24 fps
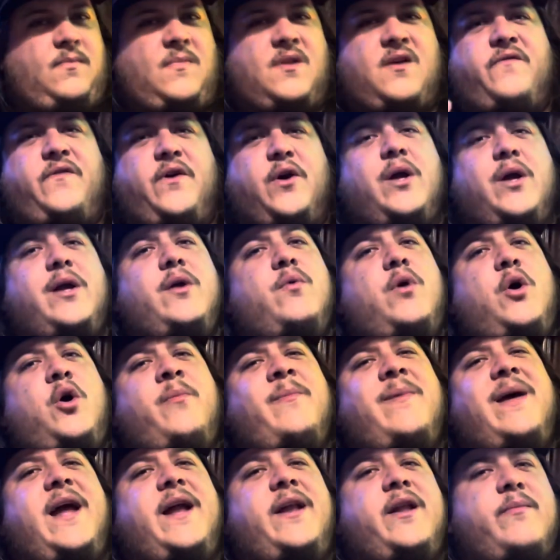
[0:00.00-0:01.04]
Very well
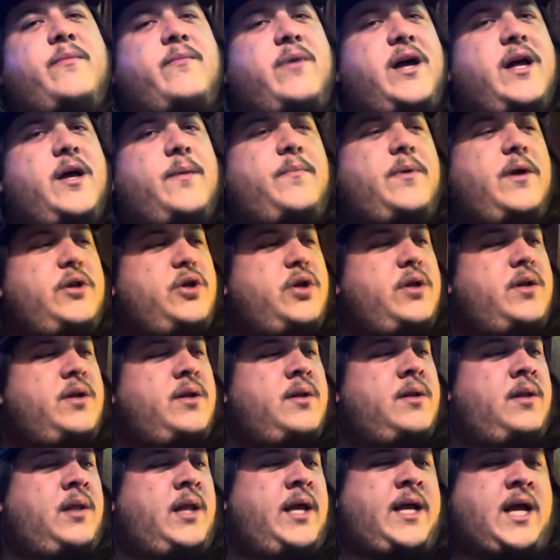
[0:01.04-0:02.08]
made, in my opinion.
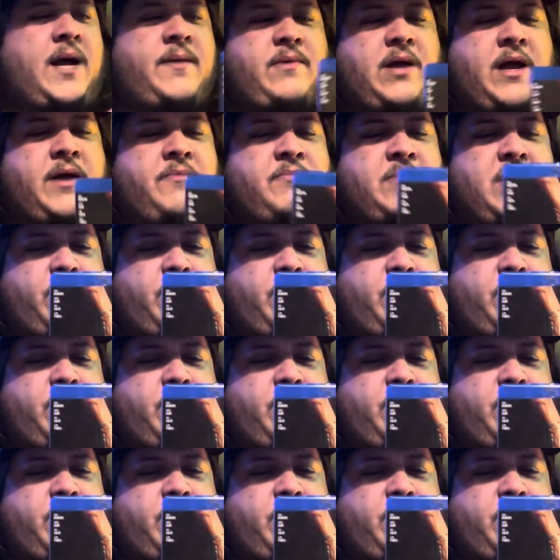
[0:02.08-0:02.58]
Like, I'm not